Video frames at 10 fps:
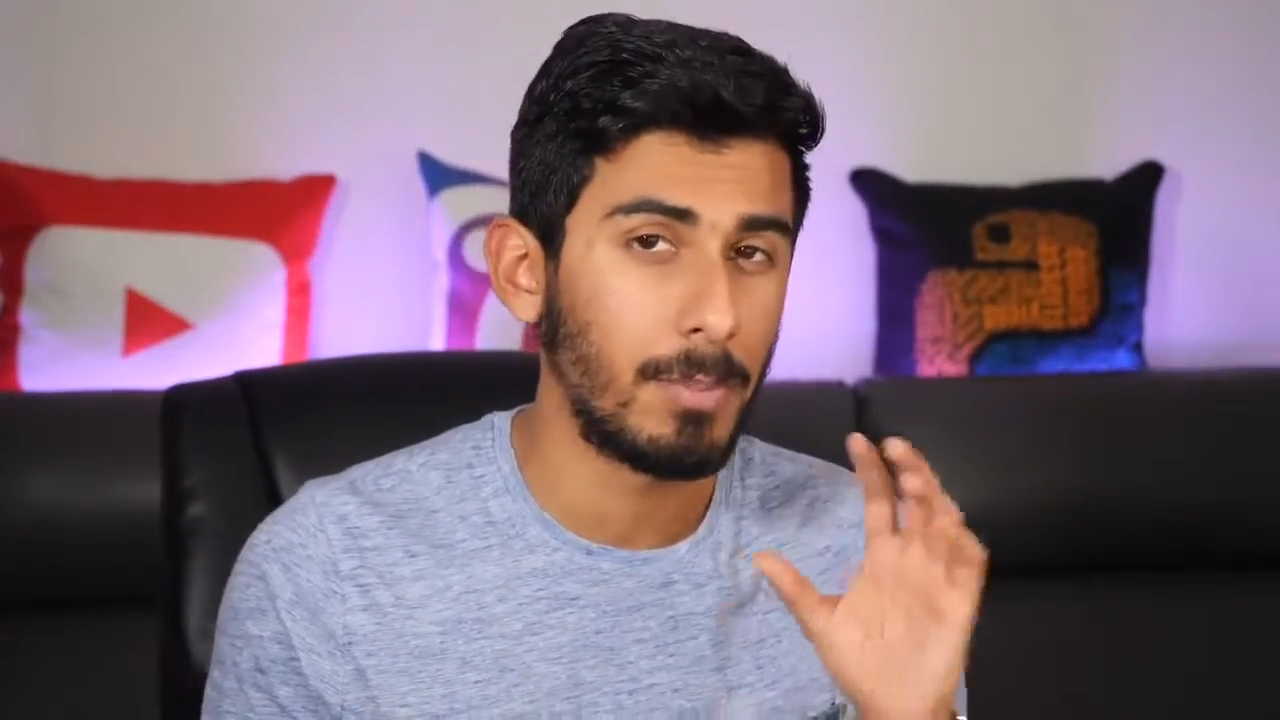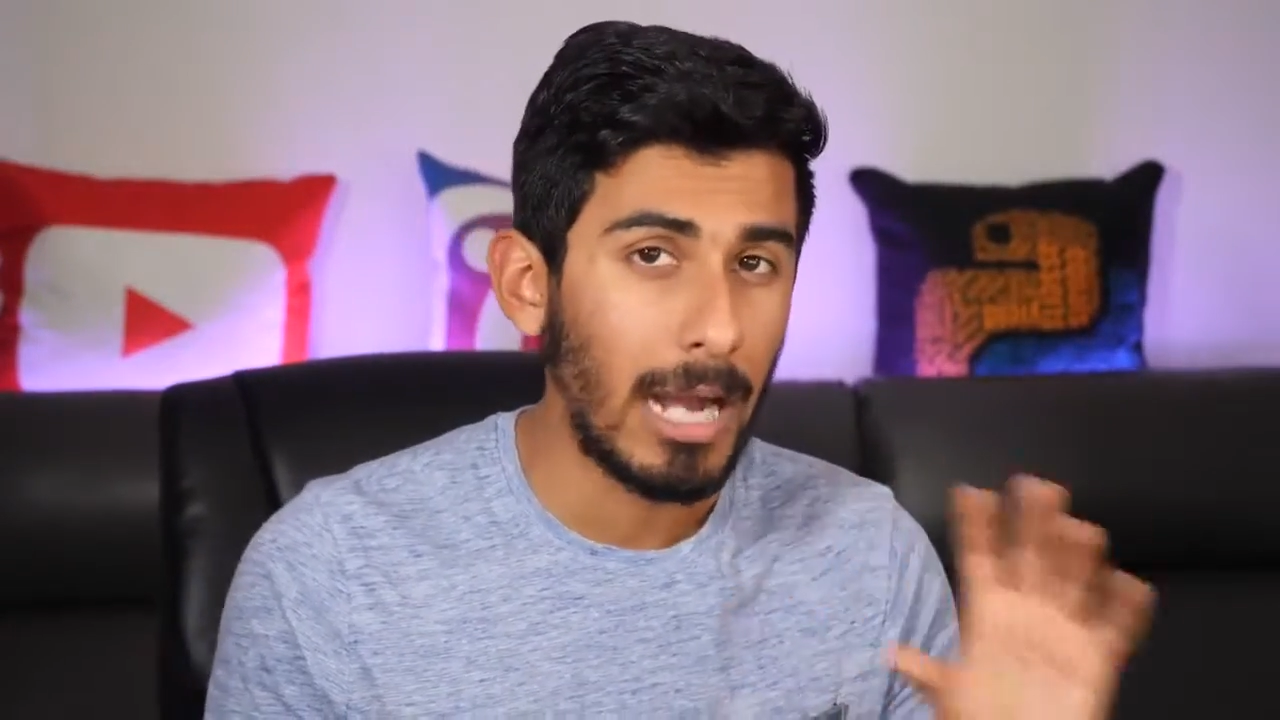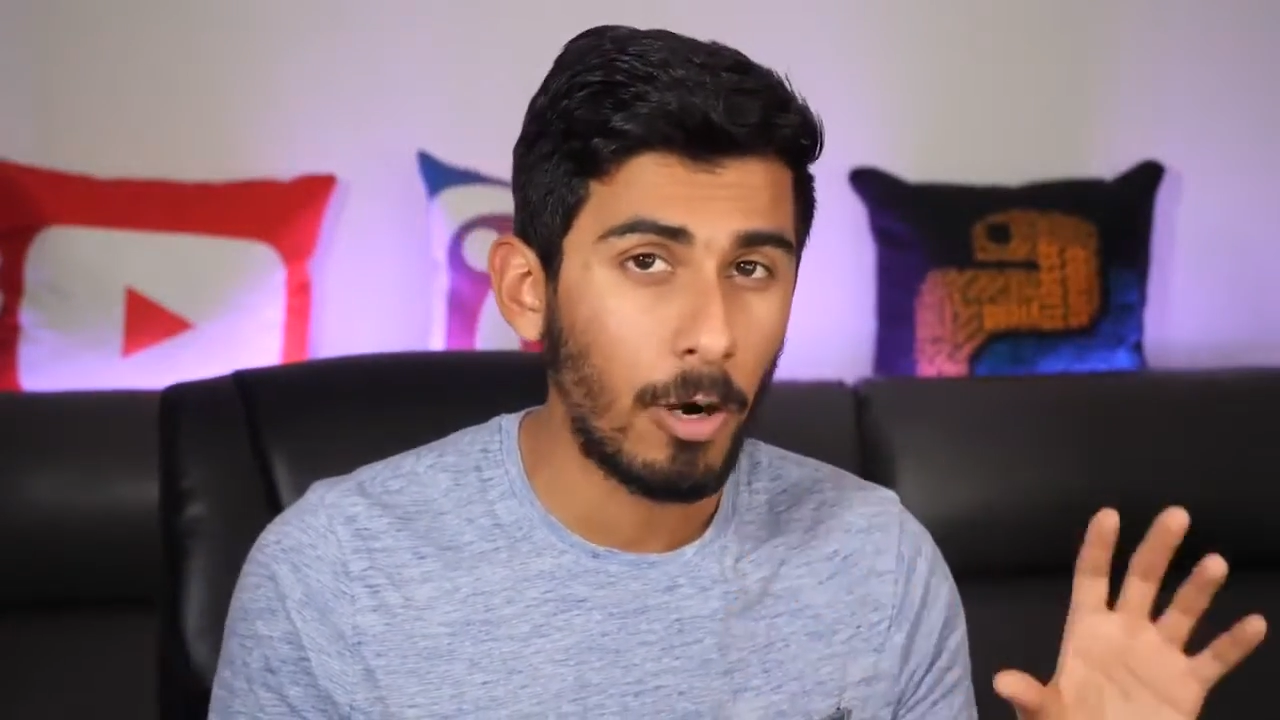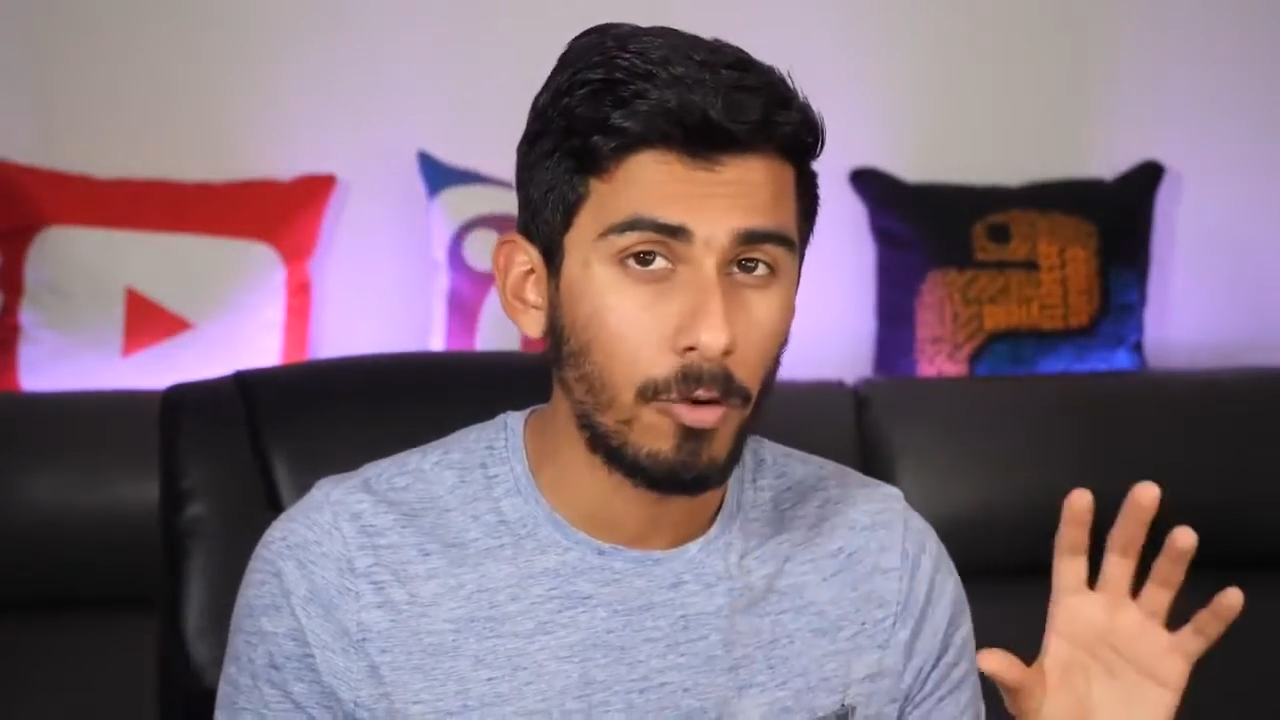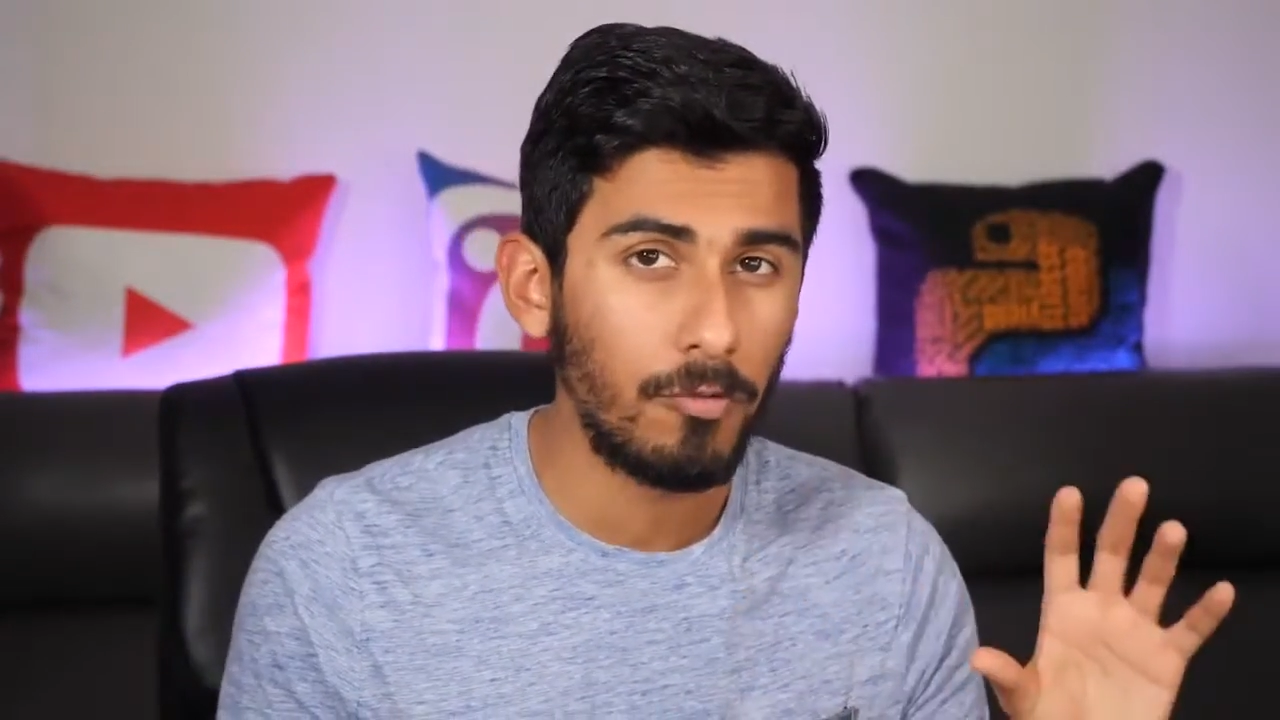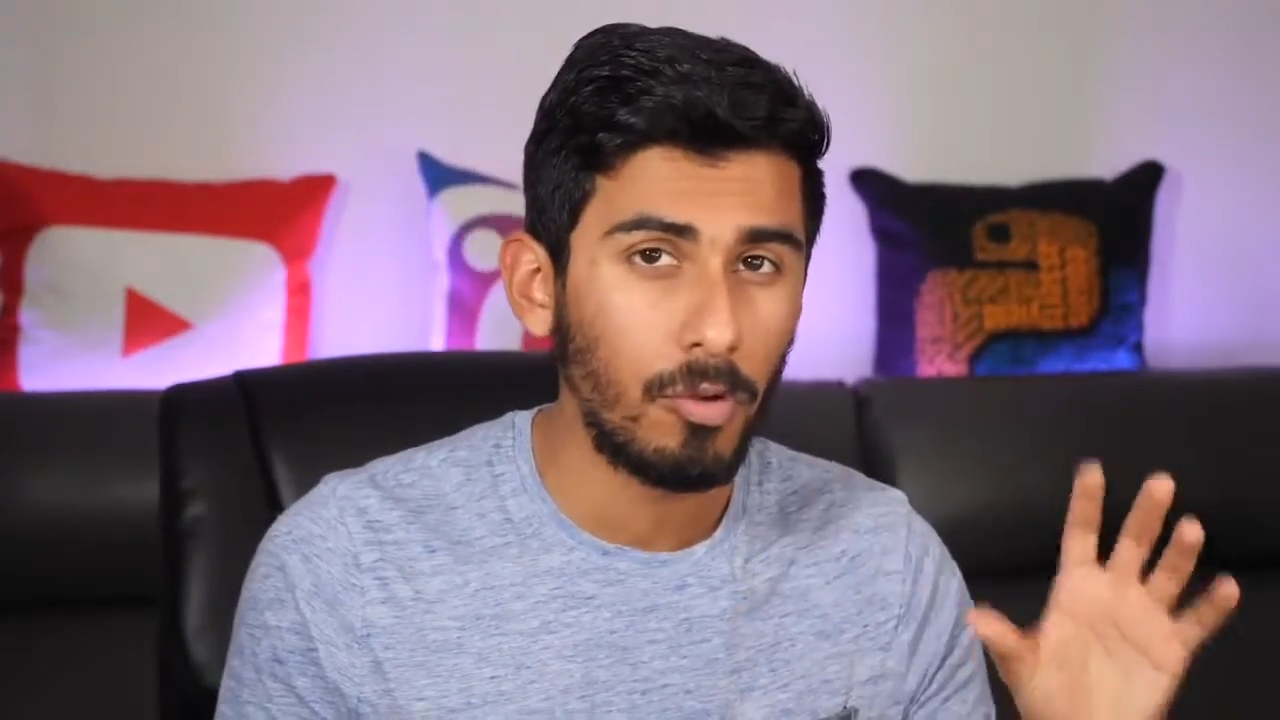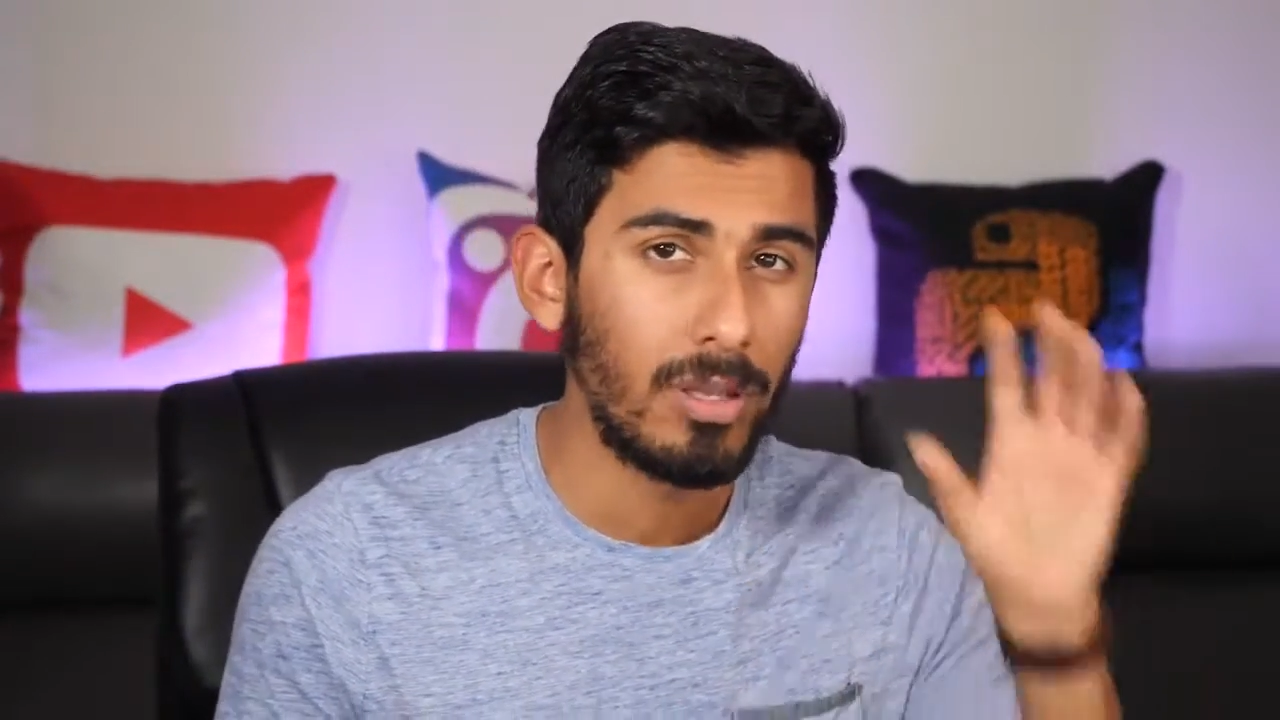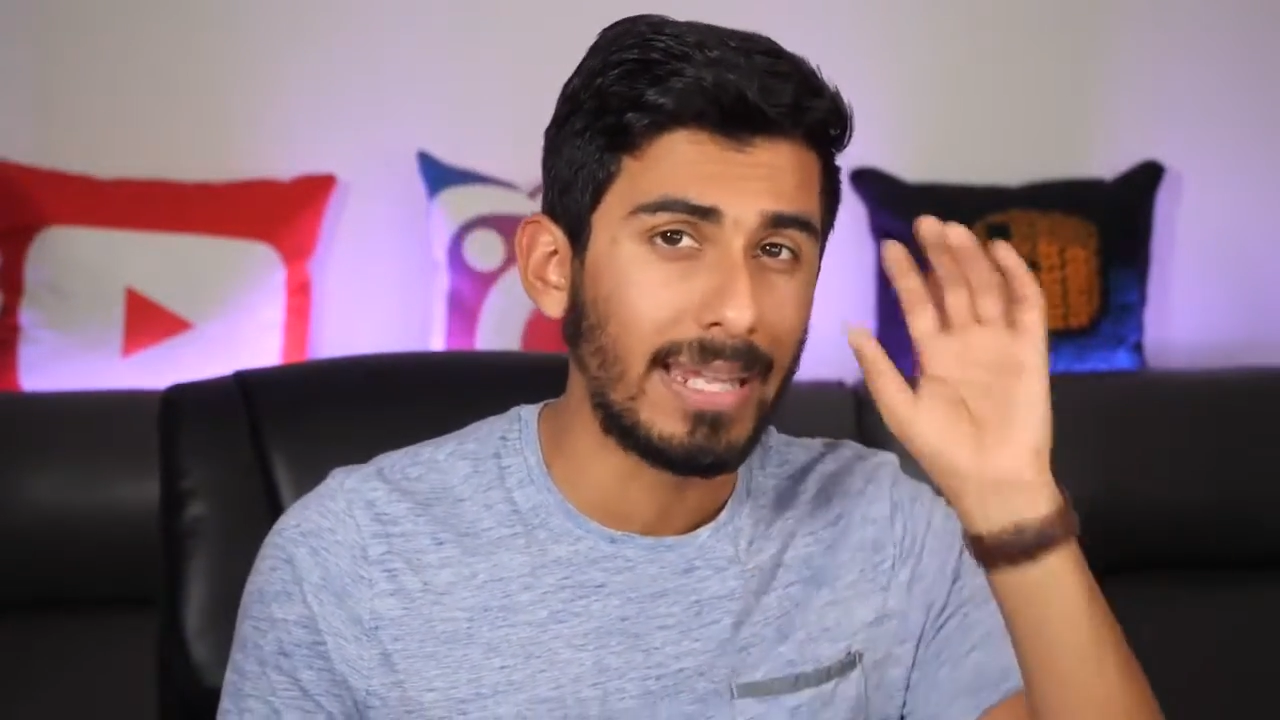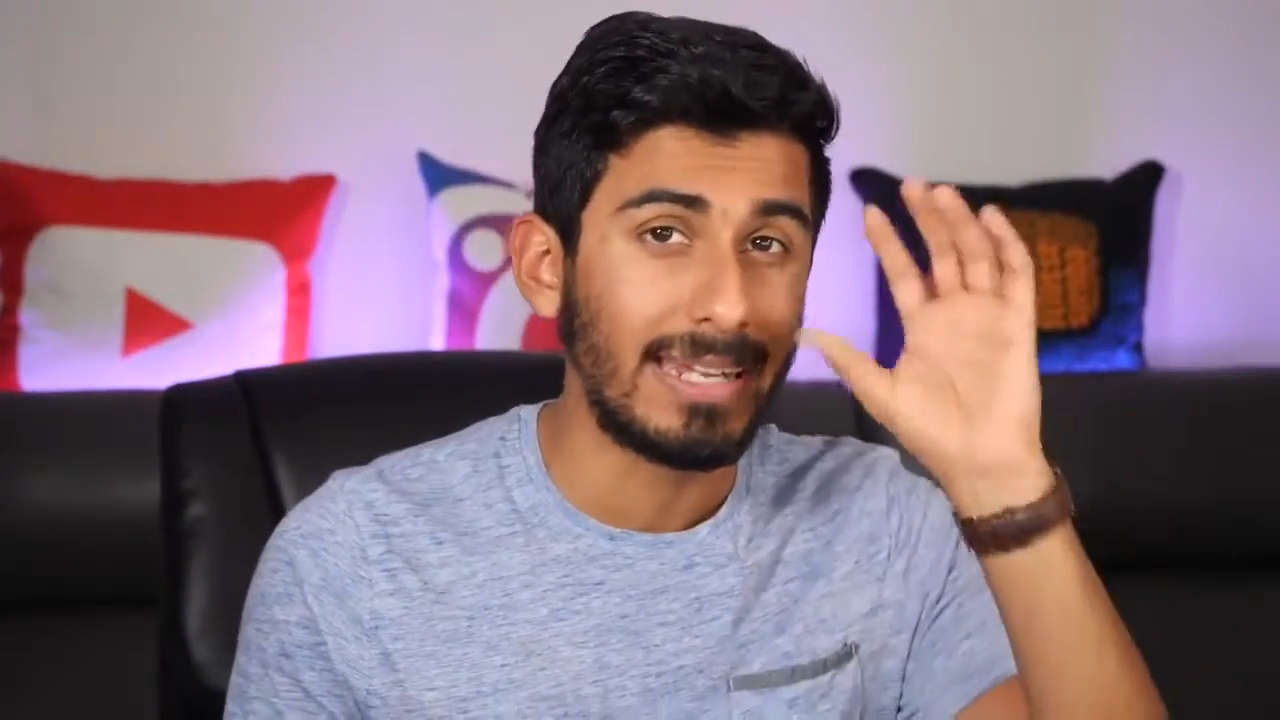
powerful